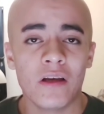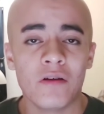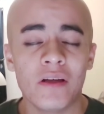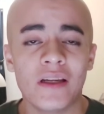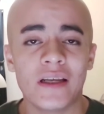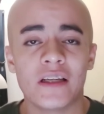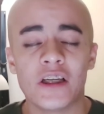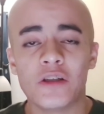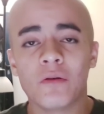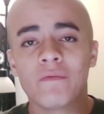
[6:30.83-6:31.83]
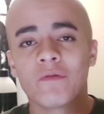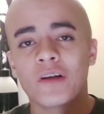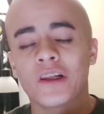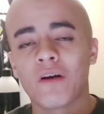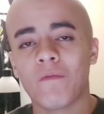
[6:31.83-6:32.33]
You need to do them
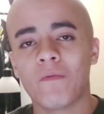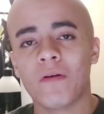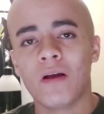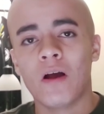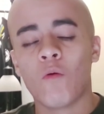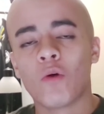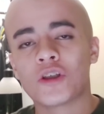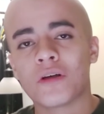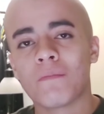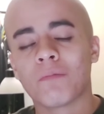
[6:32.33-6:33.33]
for yourself. Which